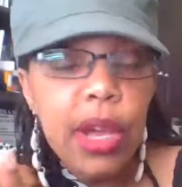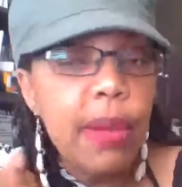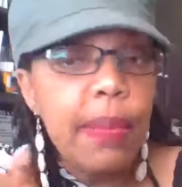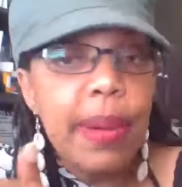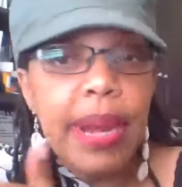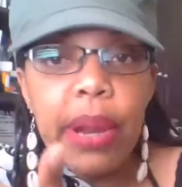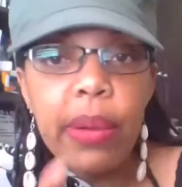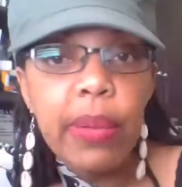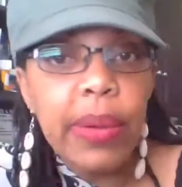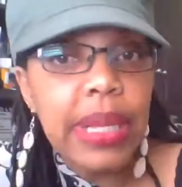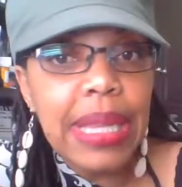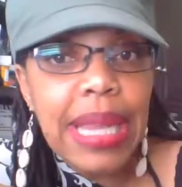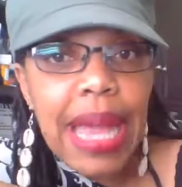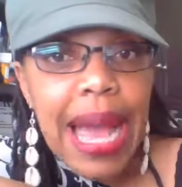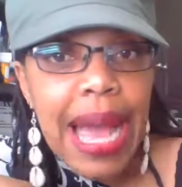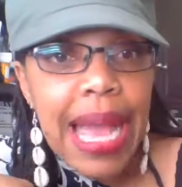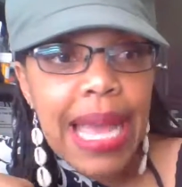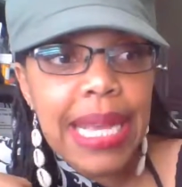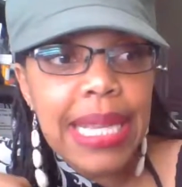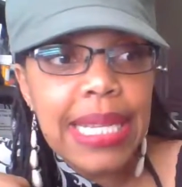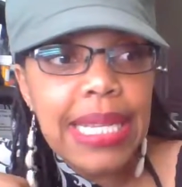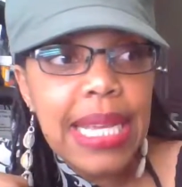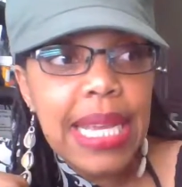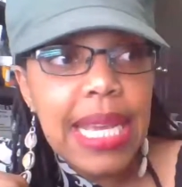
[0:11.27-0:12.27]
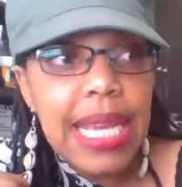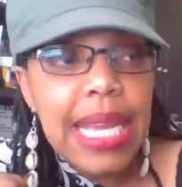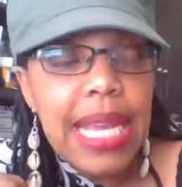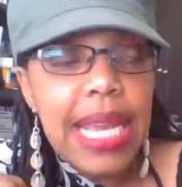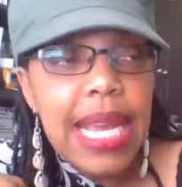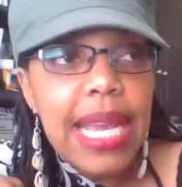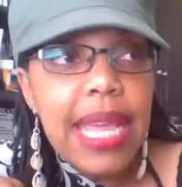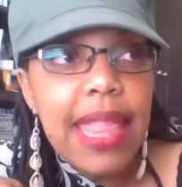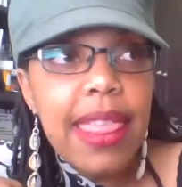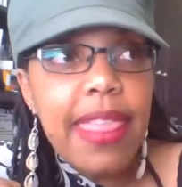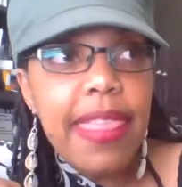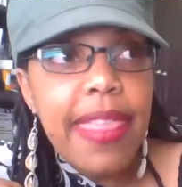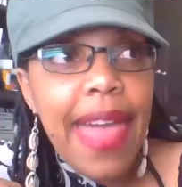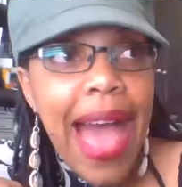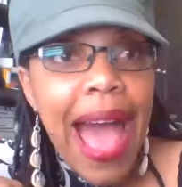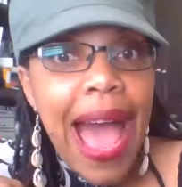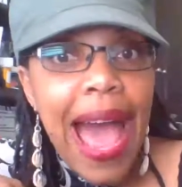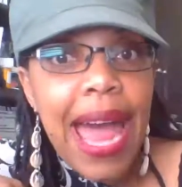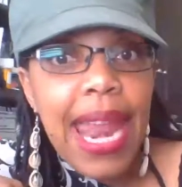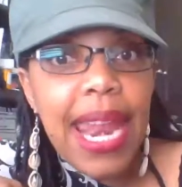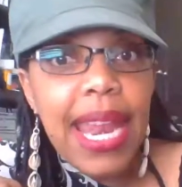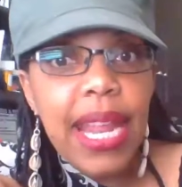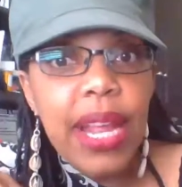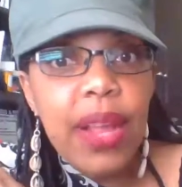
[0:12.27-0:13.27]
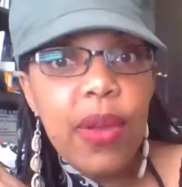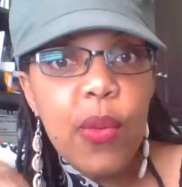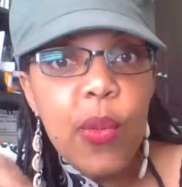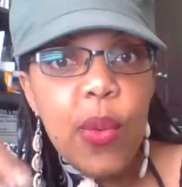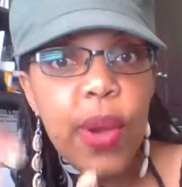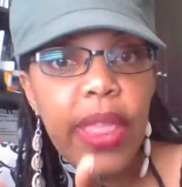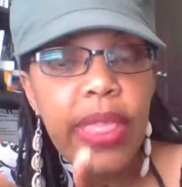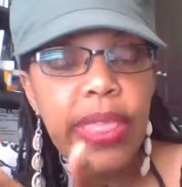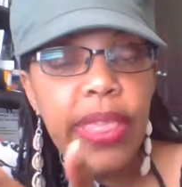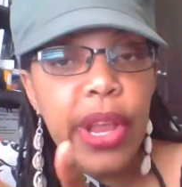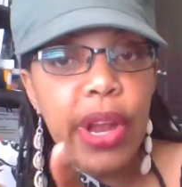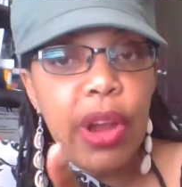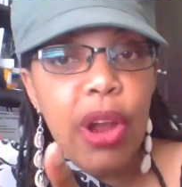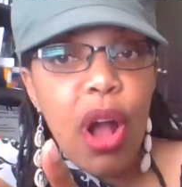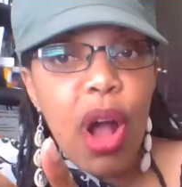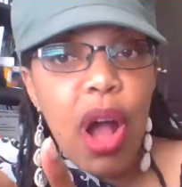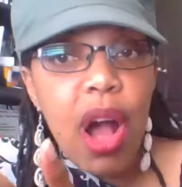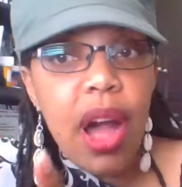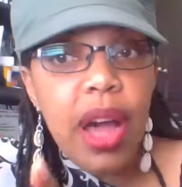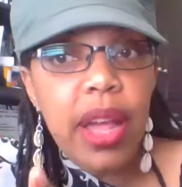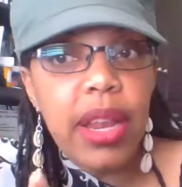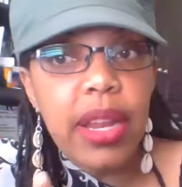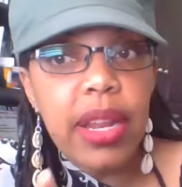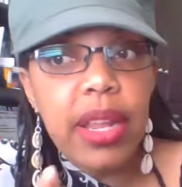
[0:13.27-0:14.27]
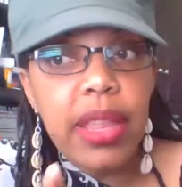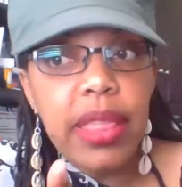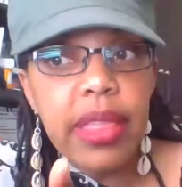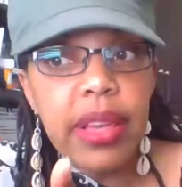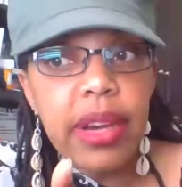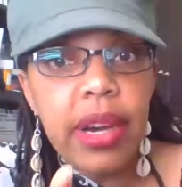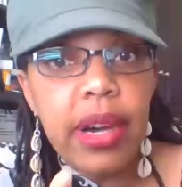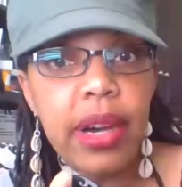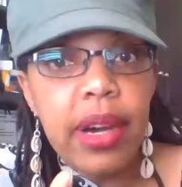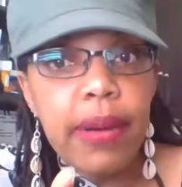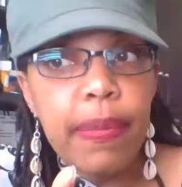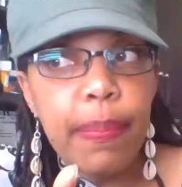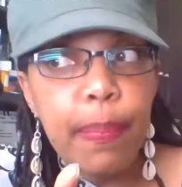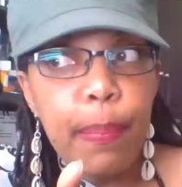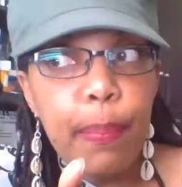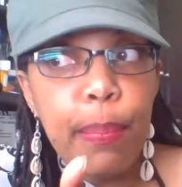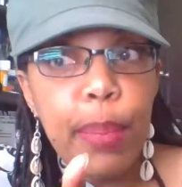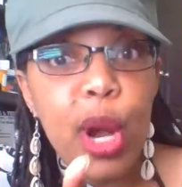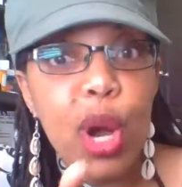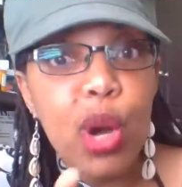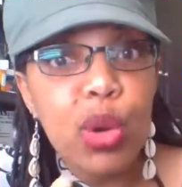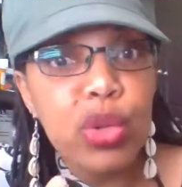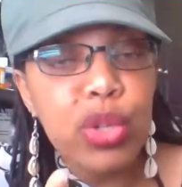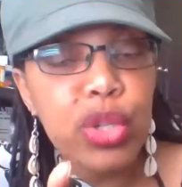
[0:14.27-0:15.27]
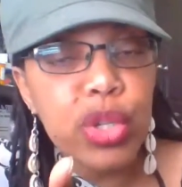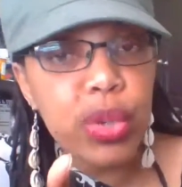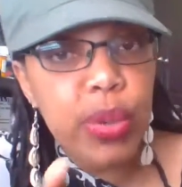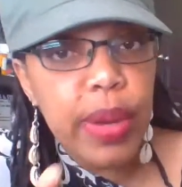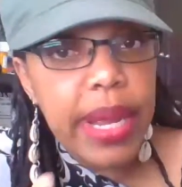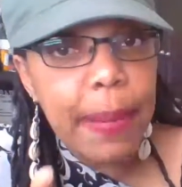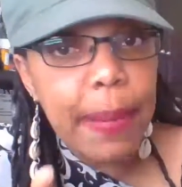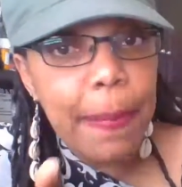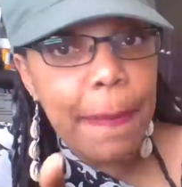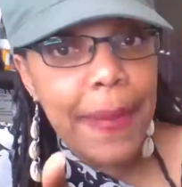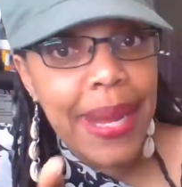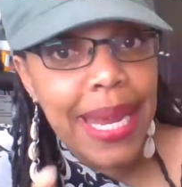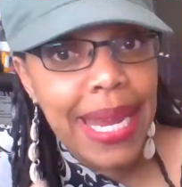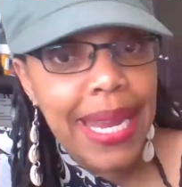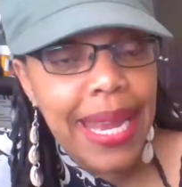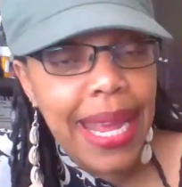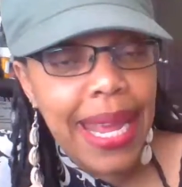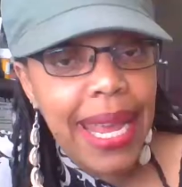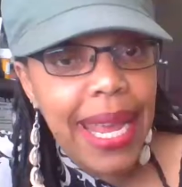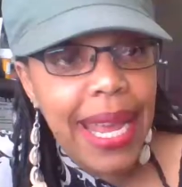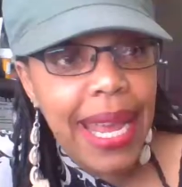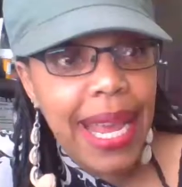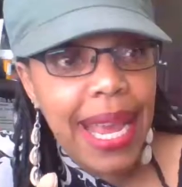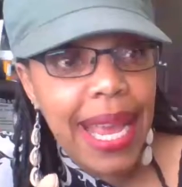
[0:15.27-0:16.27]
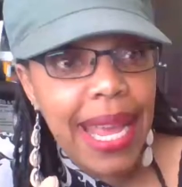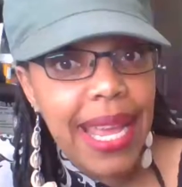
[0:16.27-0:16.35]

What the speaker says: but I realized that when they're on the post-shred meeting,